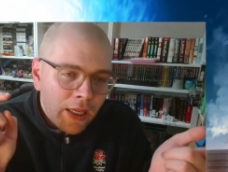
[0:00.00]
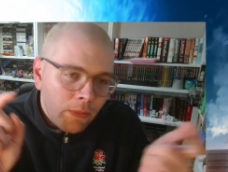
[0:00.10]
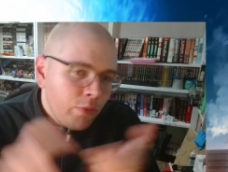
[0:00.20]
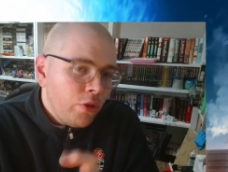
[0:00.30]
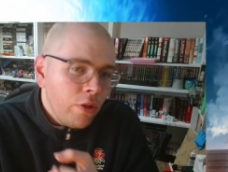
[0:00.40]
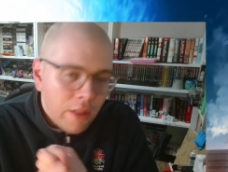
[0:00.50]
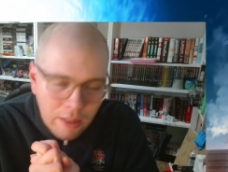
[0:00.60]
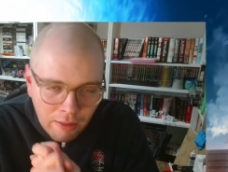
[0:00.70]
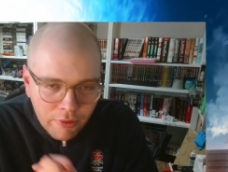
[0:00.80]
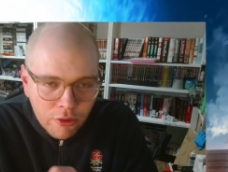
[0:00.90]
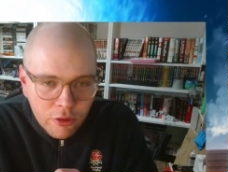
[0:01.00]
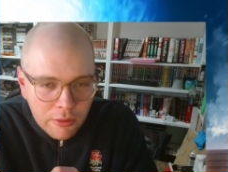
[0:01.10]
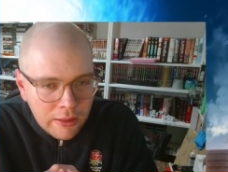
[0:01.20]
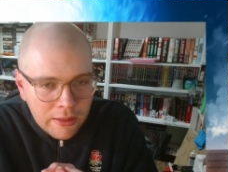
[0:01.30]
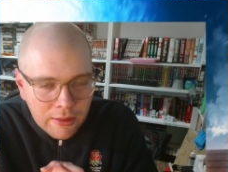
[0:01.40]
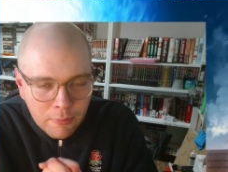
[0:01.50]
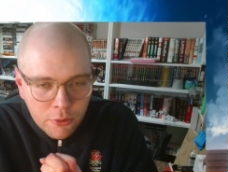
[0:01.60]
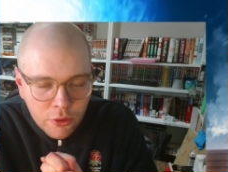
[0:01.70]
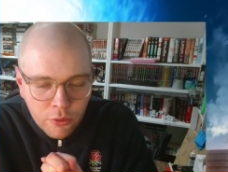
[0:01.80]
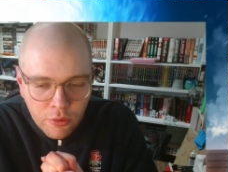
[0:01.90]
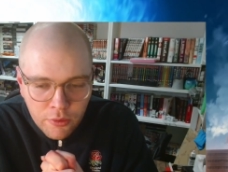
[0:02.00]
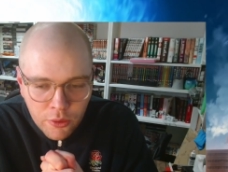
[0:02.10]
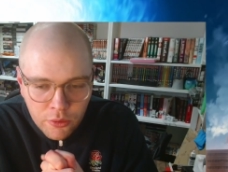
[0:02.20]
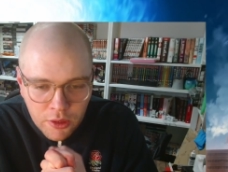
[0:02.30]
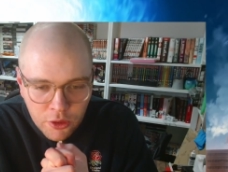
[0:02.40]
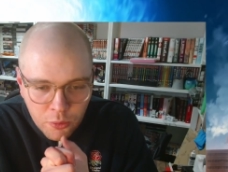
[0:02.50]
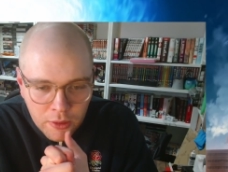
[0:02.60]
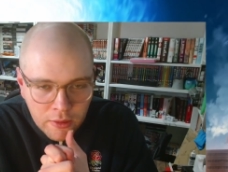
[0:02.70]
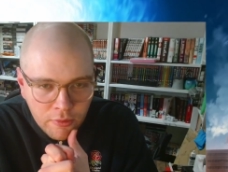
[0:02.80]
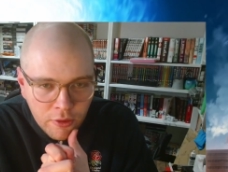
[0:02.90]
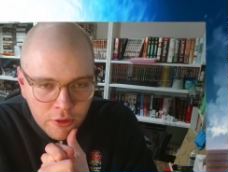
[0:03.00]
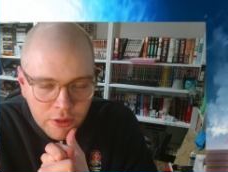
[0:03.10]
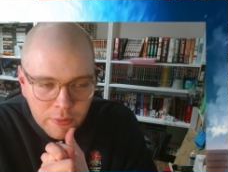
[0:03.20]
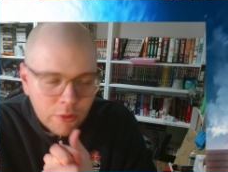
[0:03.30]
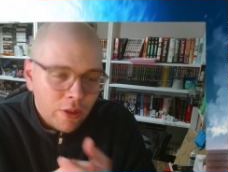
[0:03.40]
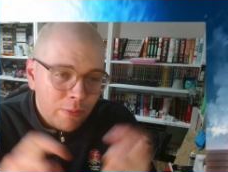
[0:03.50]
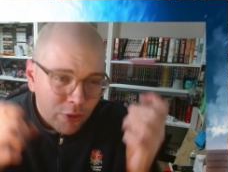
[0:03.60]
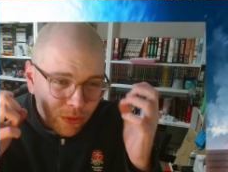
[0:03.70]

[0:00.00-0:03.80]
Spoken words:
I'm loving doing these episode reviews each week for a series that I'm just